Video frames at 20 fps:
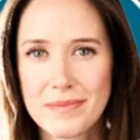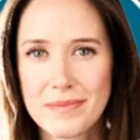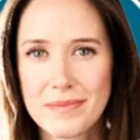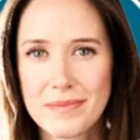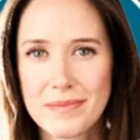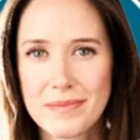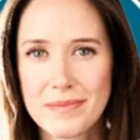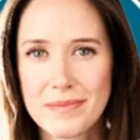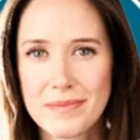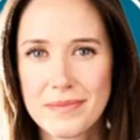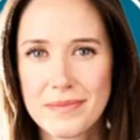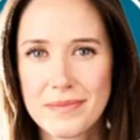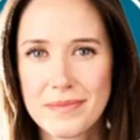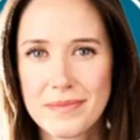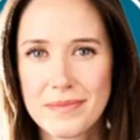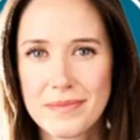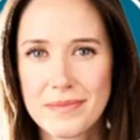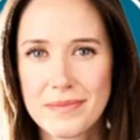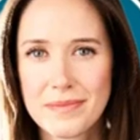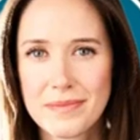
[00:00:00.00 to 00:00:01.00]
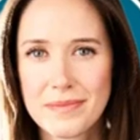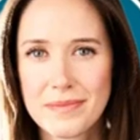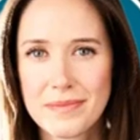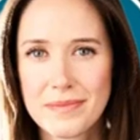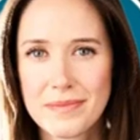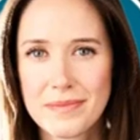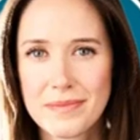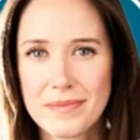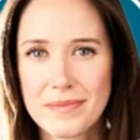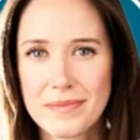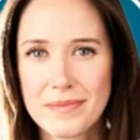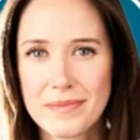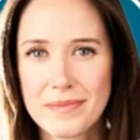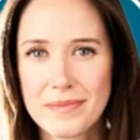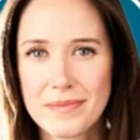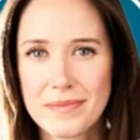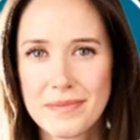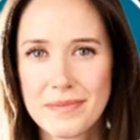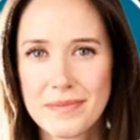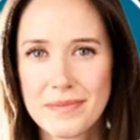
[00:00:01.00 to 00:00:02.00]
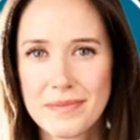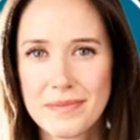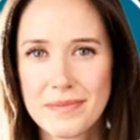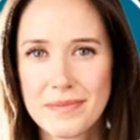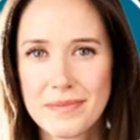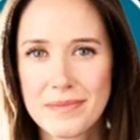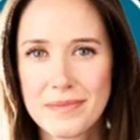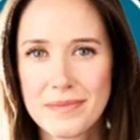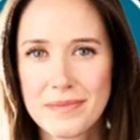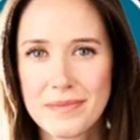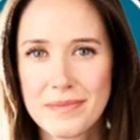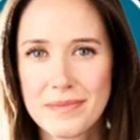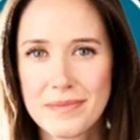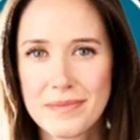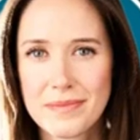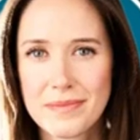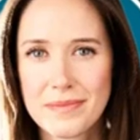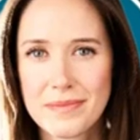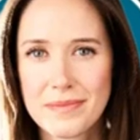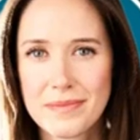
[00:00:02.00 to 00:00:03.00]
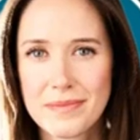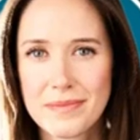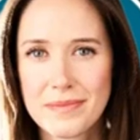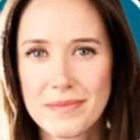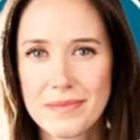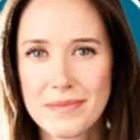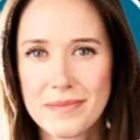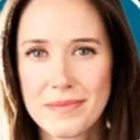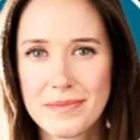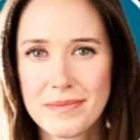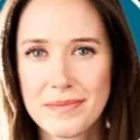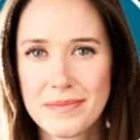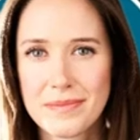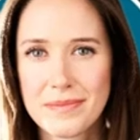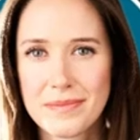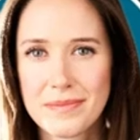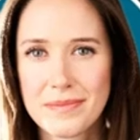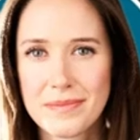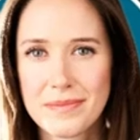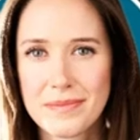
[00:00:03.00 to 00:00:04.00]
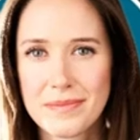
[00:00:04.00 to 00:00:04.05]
No words are spoken by the person on screen.